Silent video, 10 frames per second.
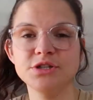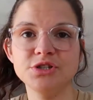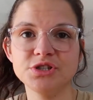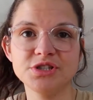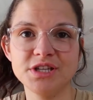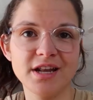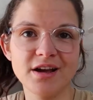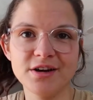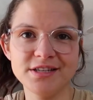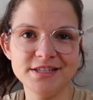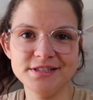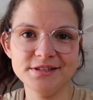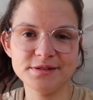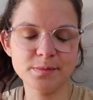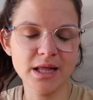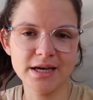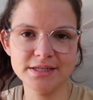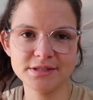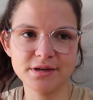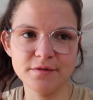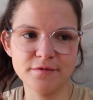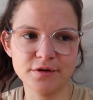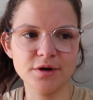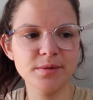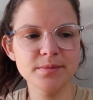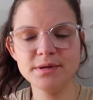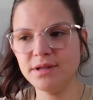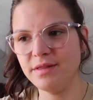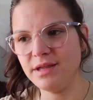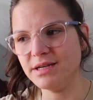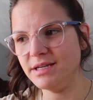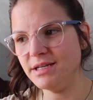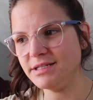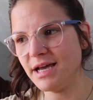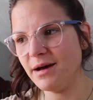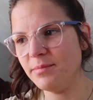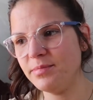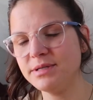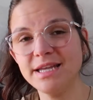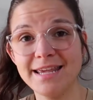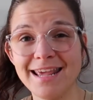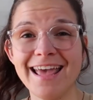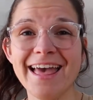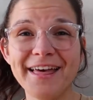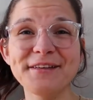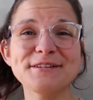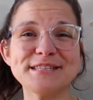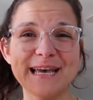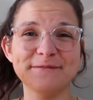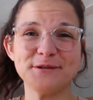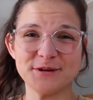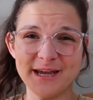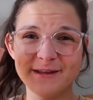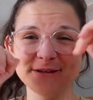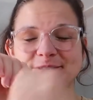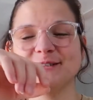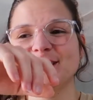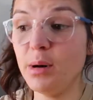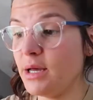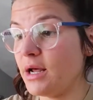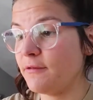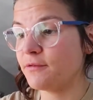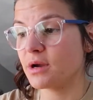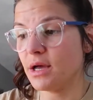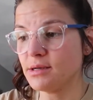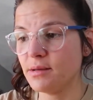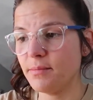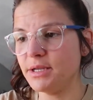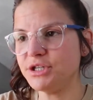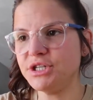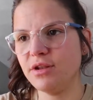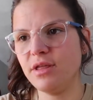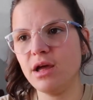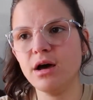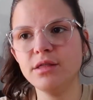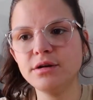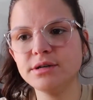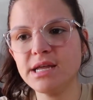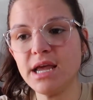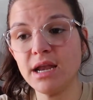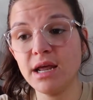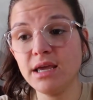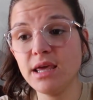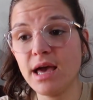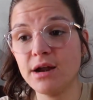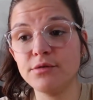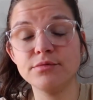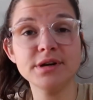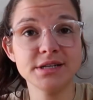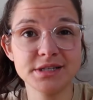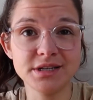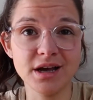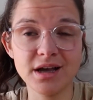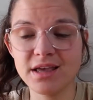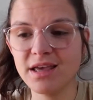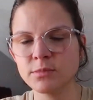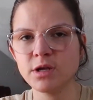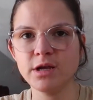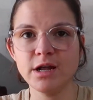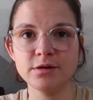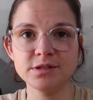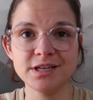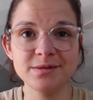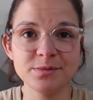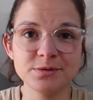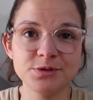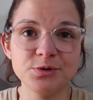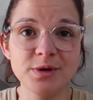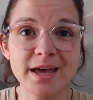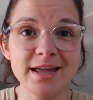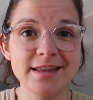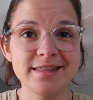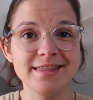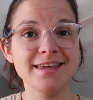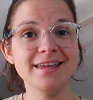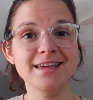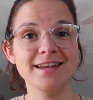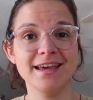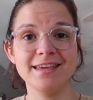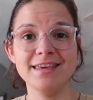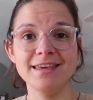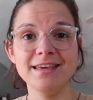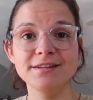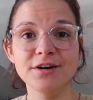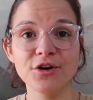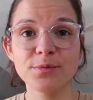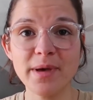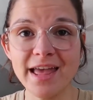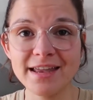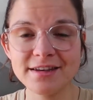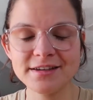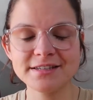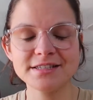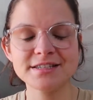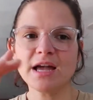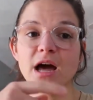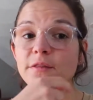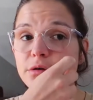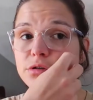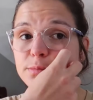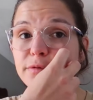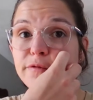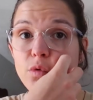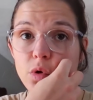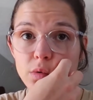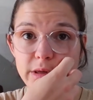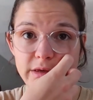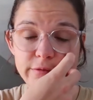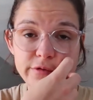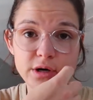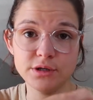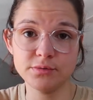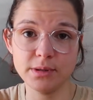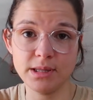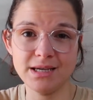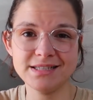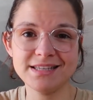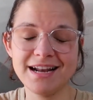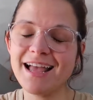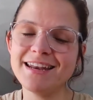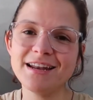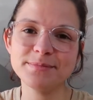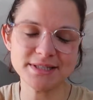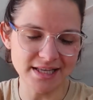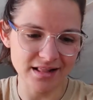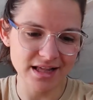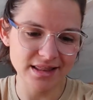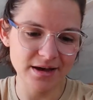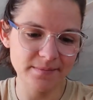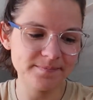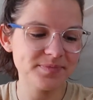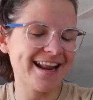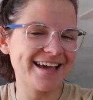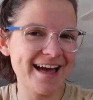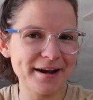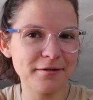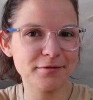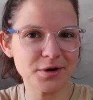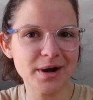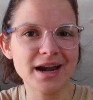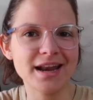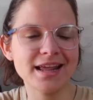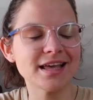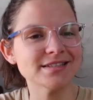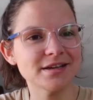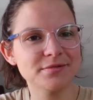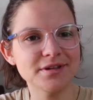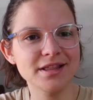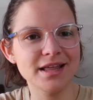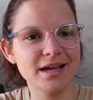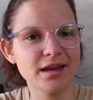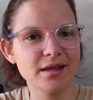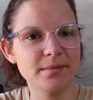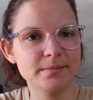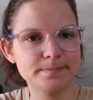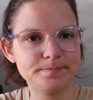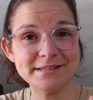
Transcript: Just sitting on Yeezy supplies confirmed in the Adidas app, taking L's after L's. But I forgot to mention the other day Nike had a restock, and I was able to get the Nike Dunk Pandas. I got those before when they first released, and I ended up selling them, and I kind of regretted it because I really liked them.